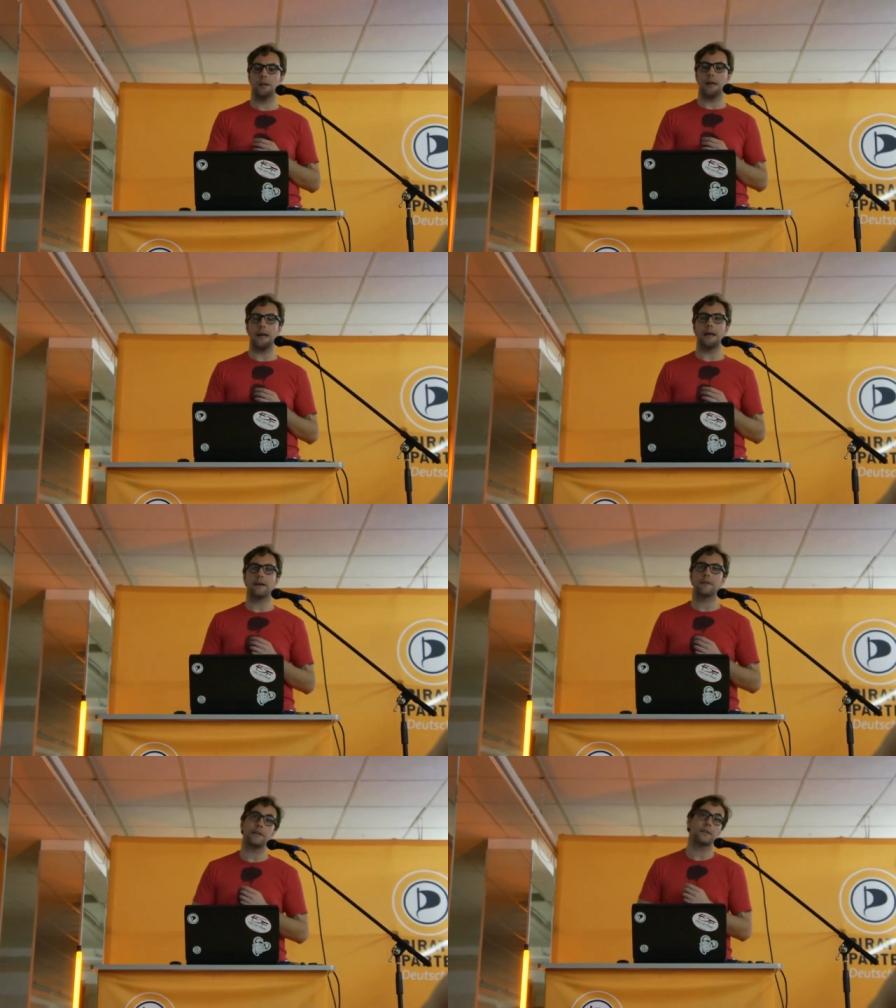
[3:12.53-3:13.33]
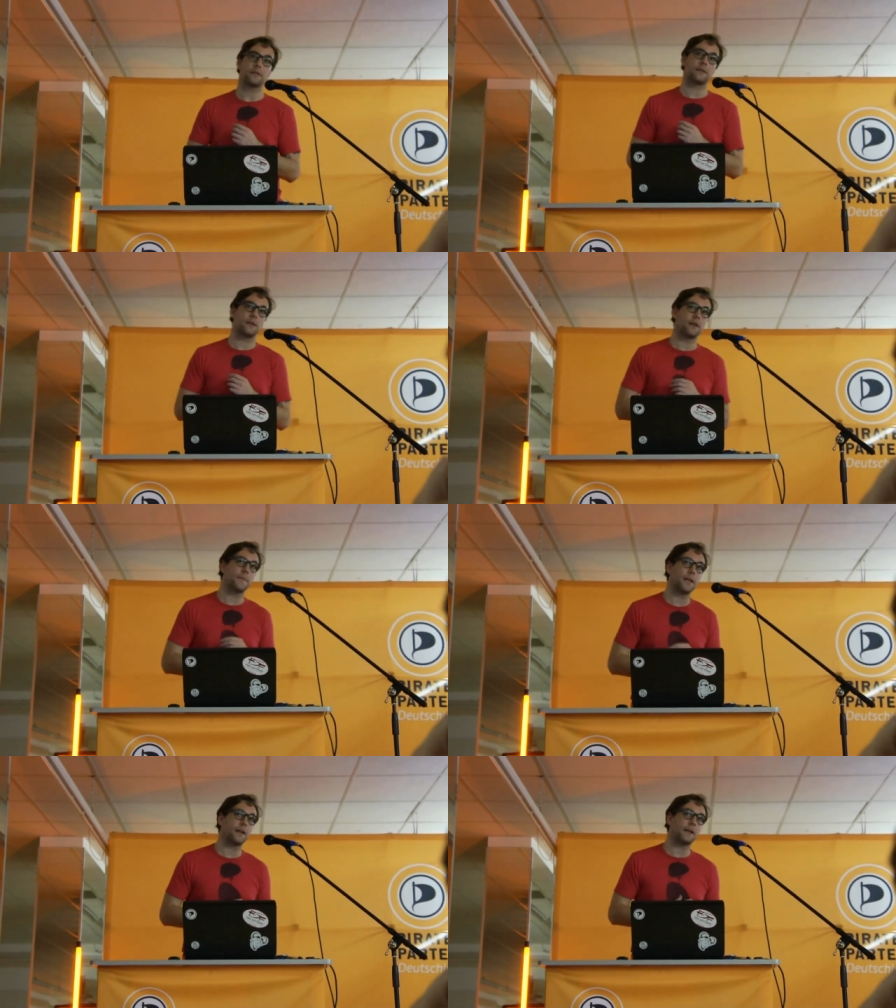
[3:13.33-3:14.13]
And I think it's, I
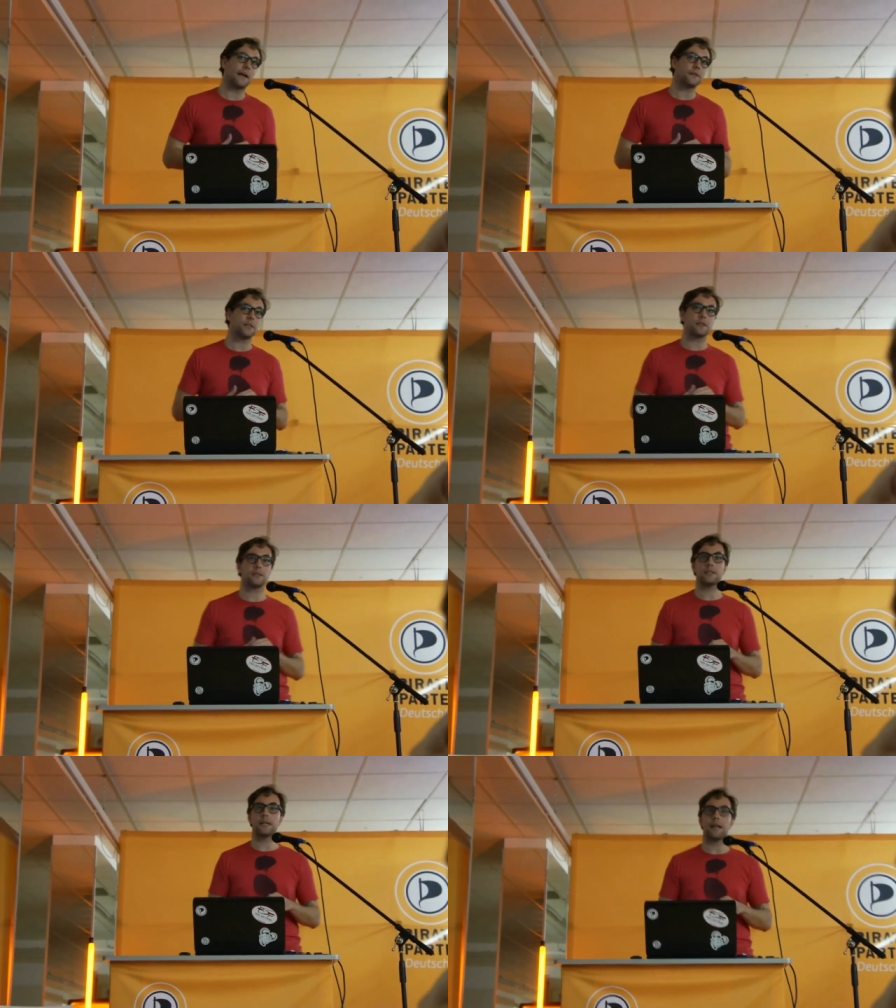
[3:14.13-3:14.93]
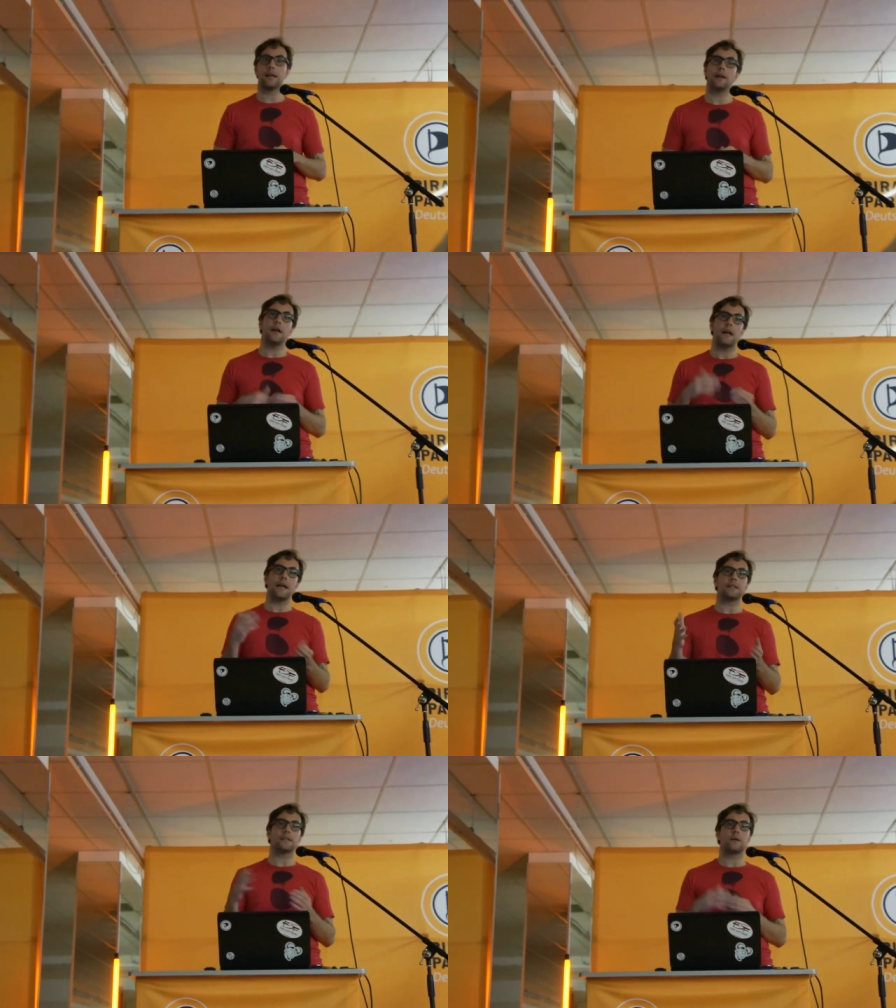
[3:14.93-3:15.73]
mean, it allows us to say, hey,
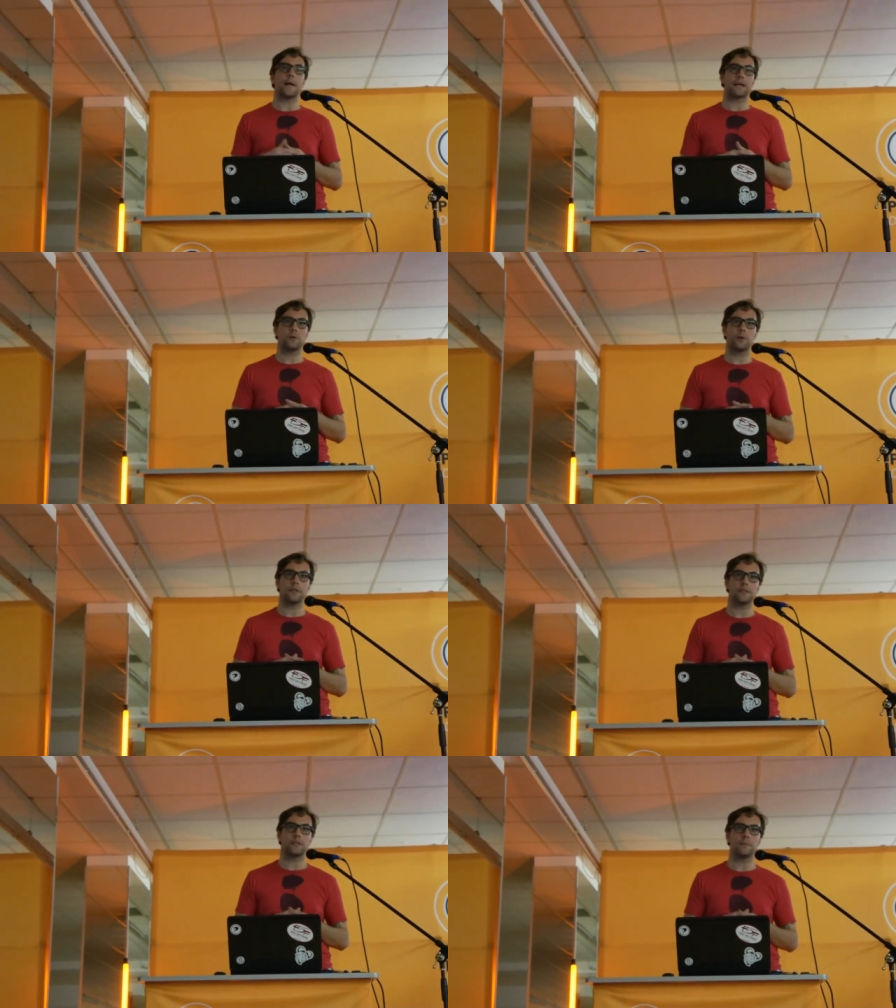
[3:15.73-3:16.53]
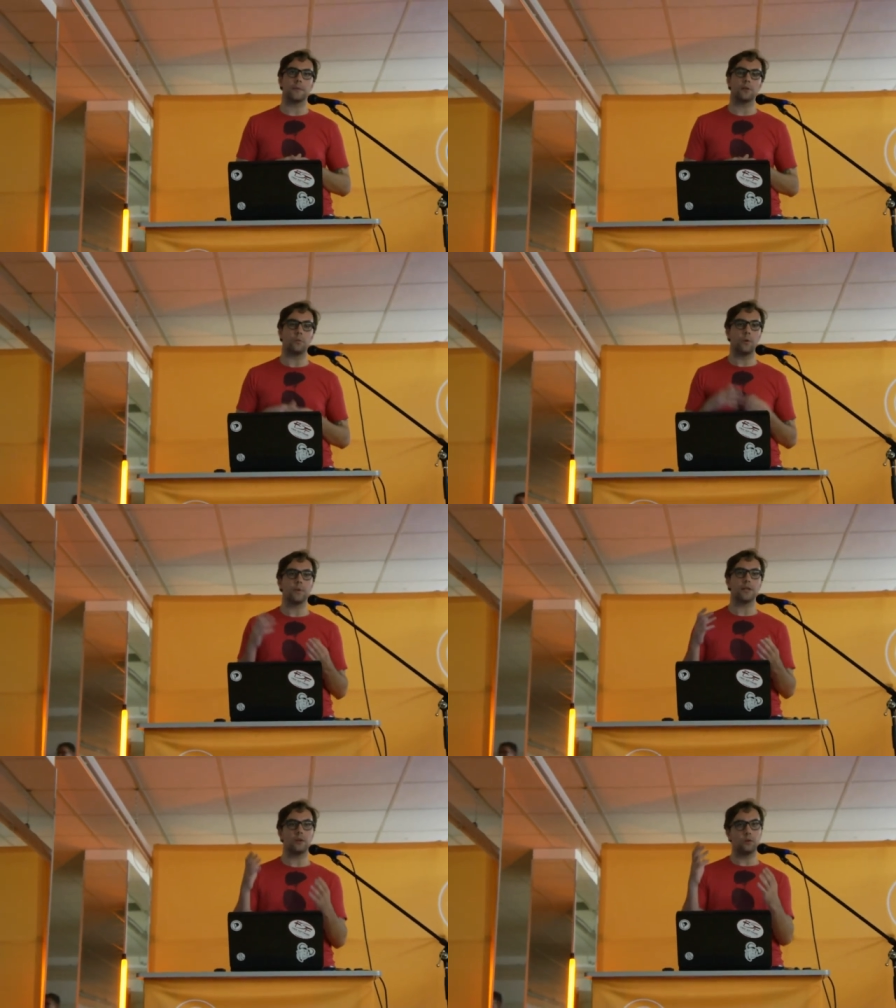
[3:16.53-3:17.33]
is there a backdoor in this CPU? Well, we
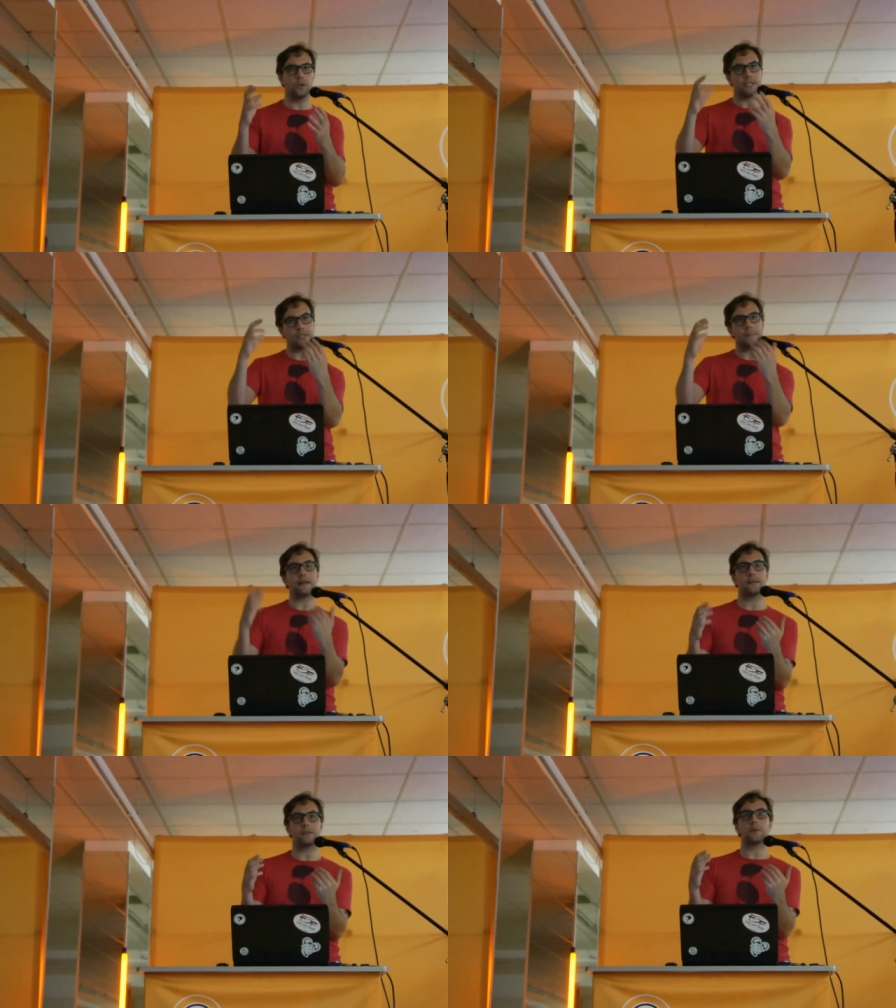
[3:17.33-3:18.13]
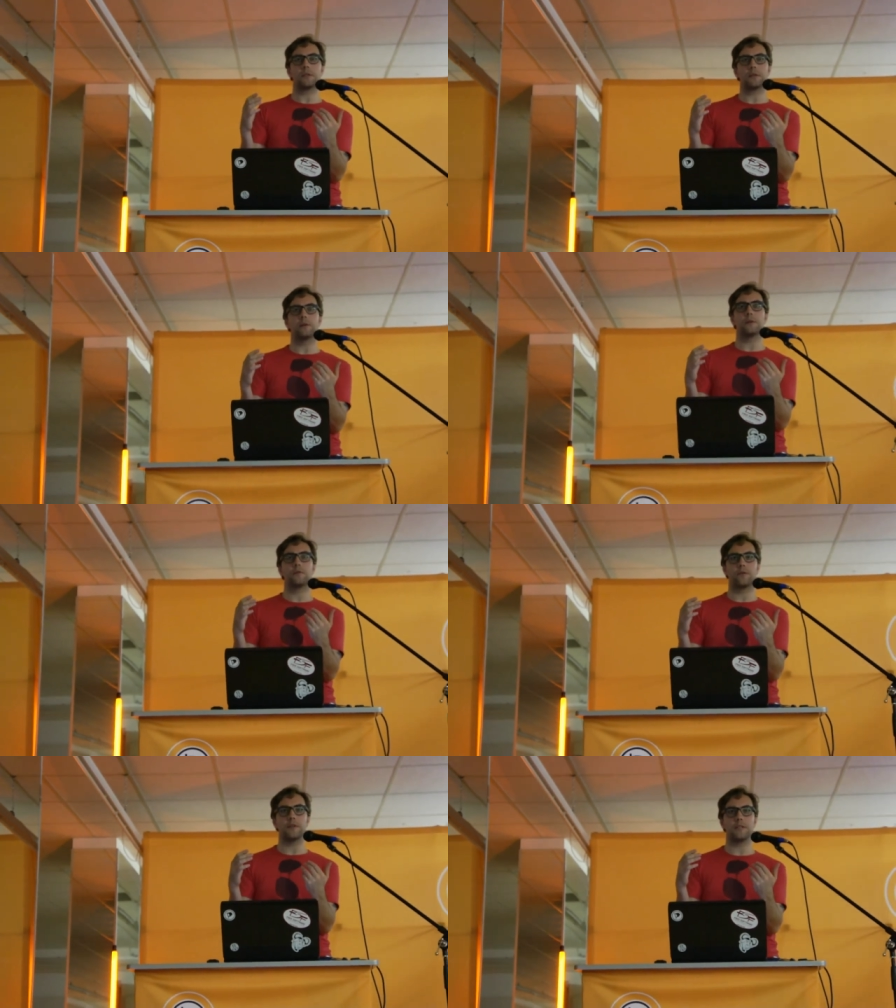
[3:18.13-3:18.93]
can inspect the source code
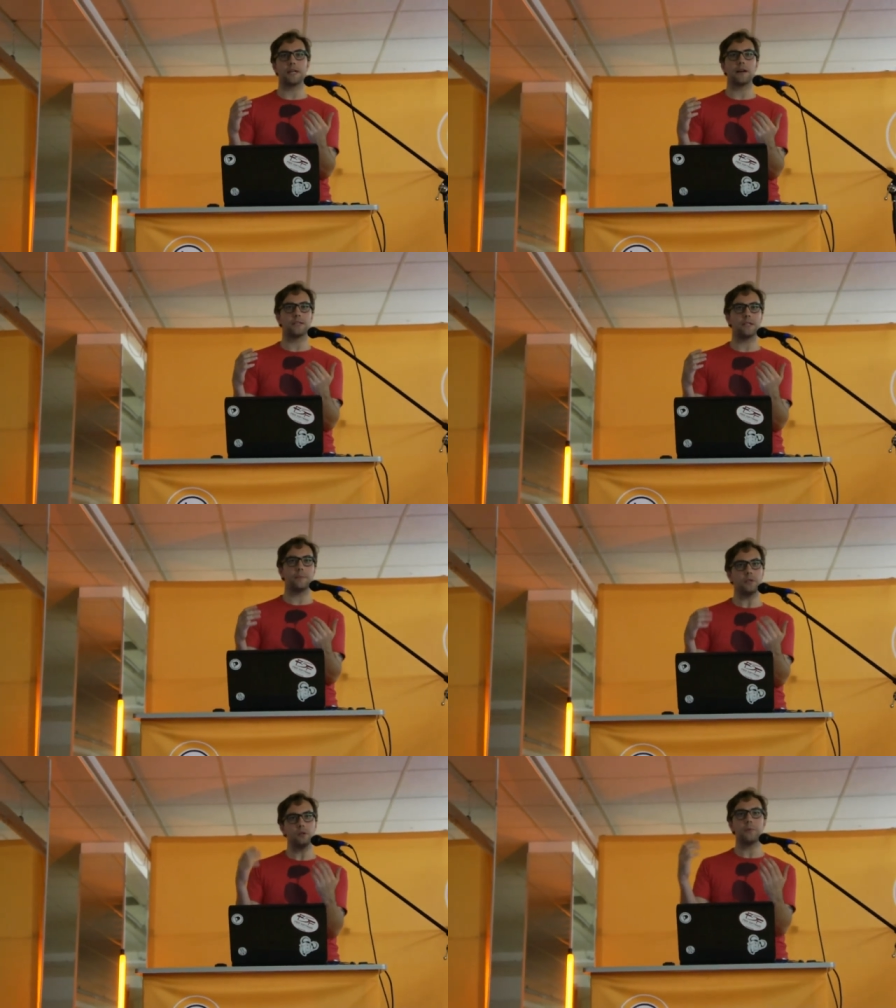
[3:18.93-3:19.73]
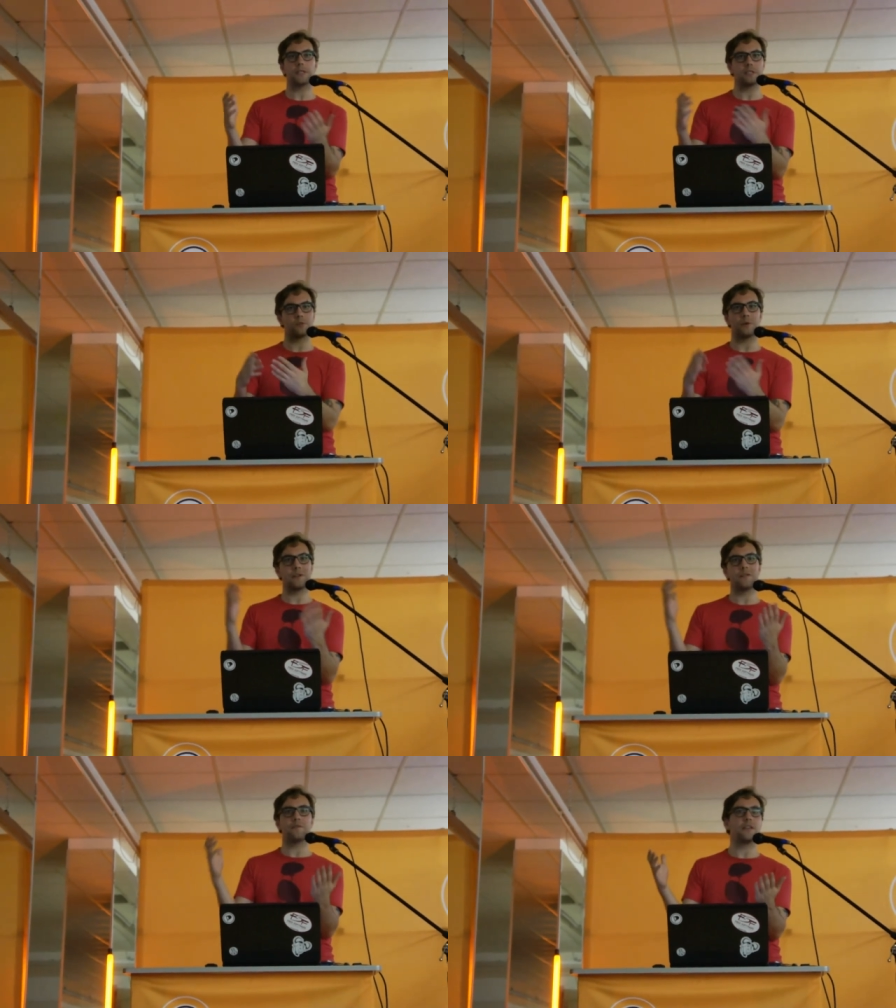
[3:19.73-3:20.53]
for the entire CPU because it's written
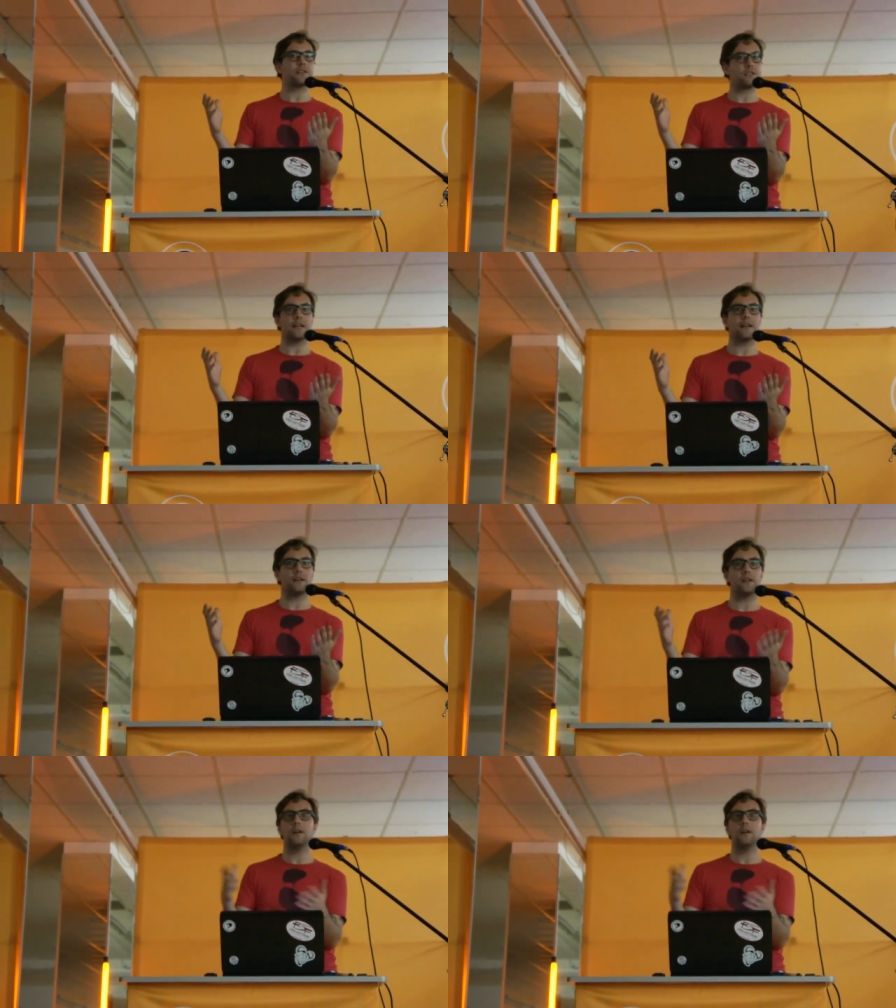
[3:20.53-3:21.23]
in VHDL